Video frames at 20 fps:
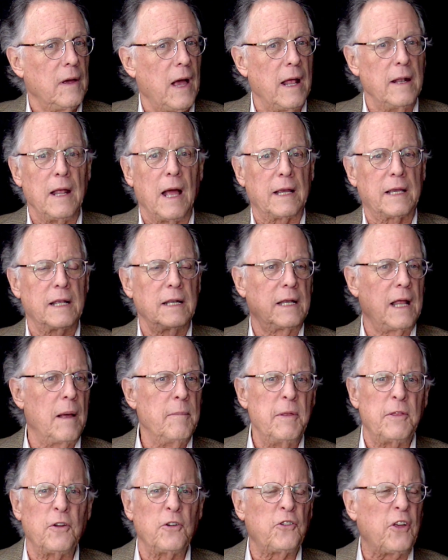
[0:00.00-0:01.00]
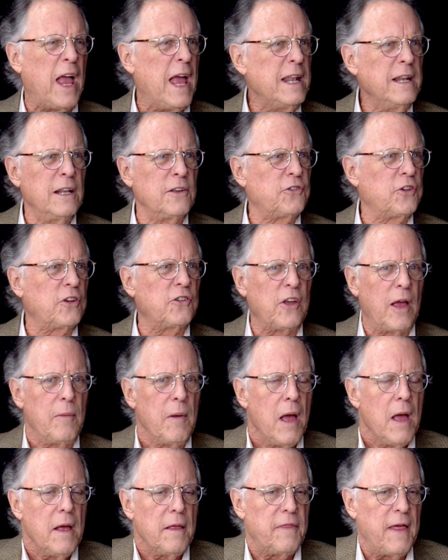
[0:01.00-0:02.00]
And I can I mean there's endless yeah.
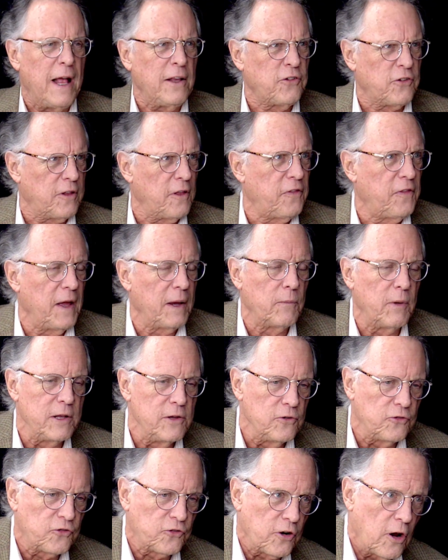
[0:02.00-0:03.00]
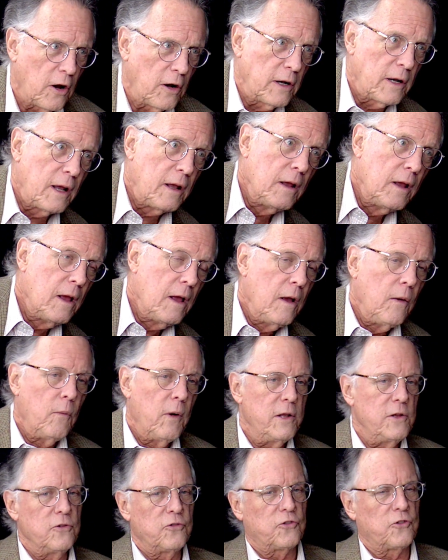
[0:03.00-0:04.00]
examples. That's the thing when you start
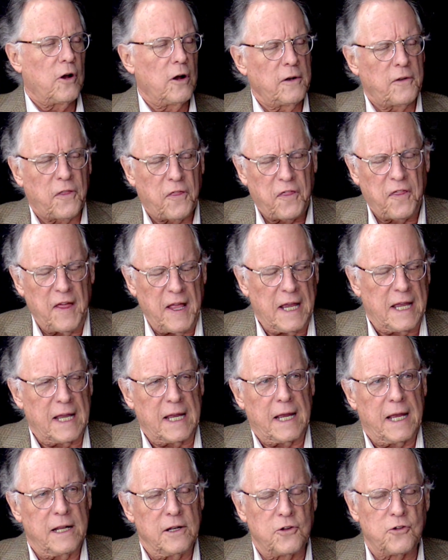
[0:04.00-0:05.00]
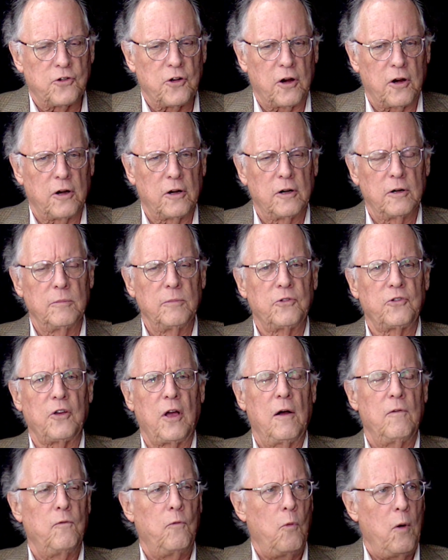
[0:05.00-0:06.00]
when you start thinking in terms
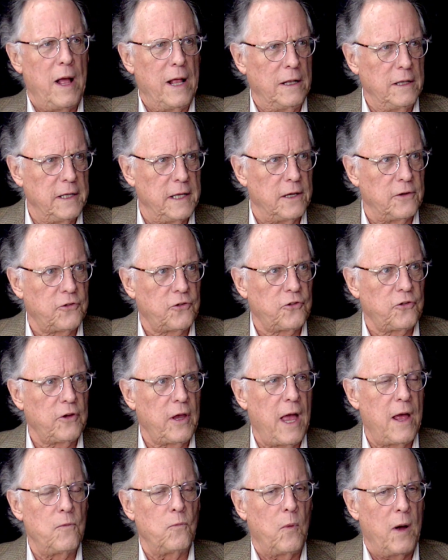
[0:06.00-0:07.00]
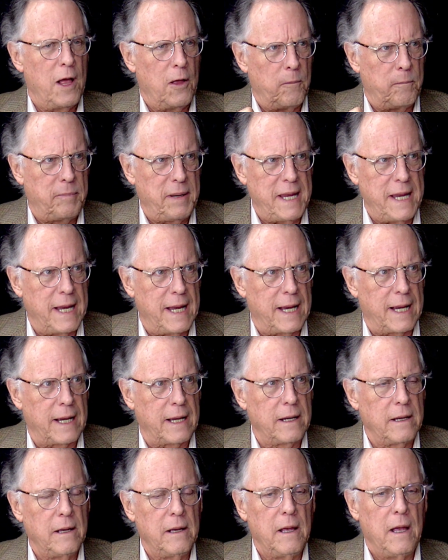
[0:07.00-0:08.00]
of wellness and
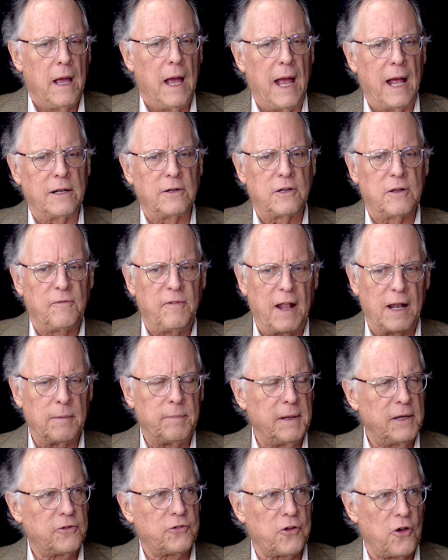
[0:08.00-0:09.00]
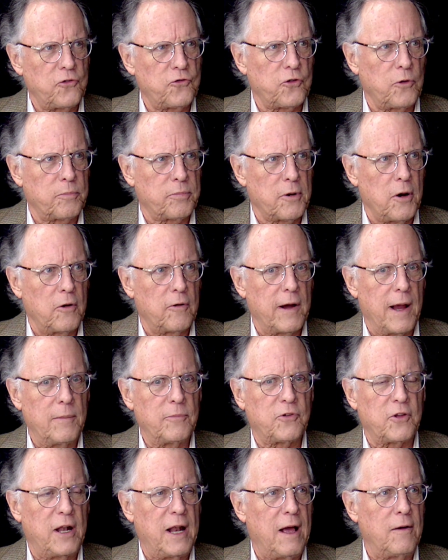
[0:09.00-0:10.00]
well-being and developing social
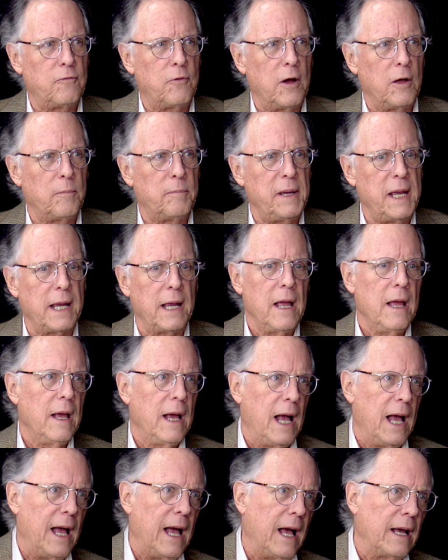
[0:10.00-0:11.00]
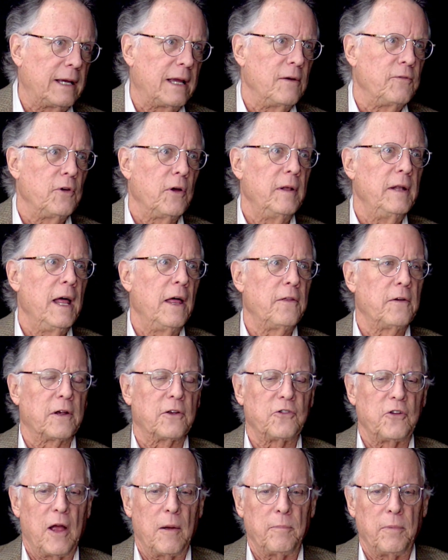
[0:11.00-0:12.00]
programs that have well-being. I'll give you another
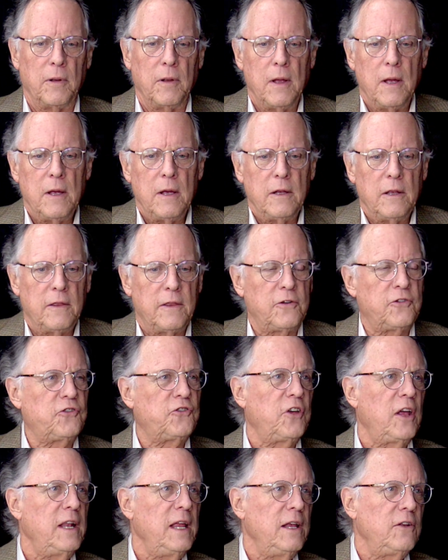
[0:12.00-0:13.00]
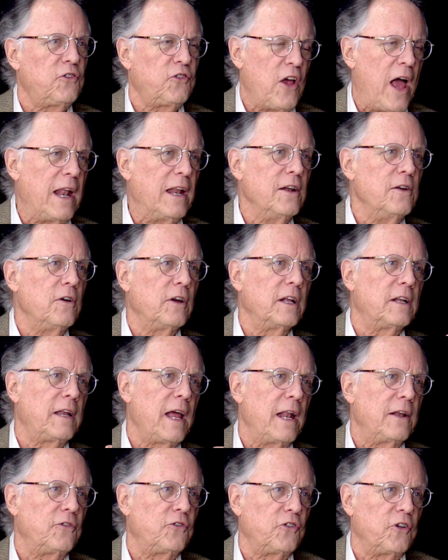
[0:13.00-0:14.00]
example. The city Chattanooga,
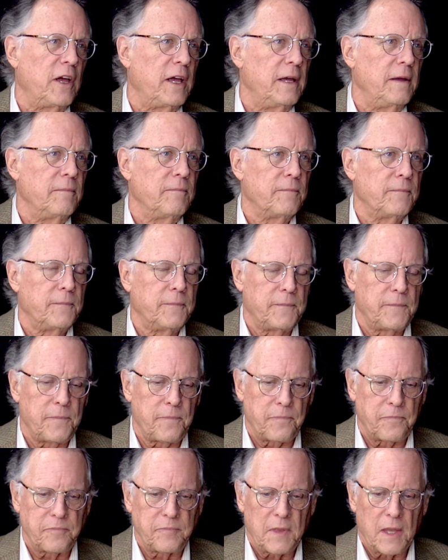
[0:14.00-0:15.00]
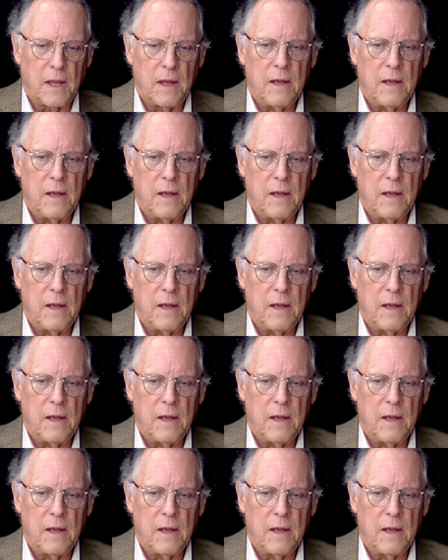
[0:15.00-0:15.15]
Tennessee mm-hmm.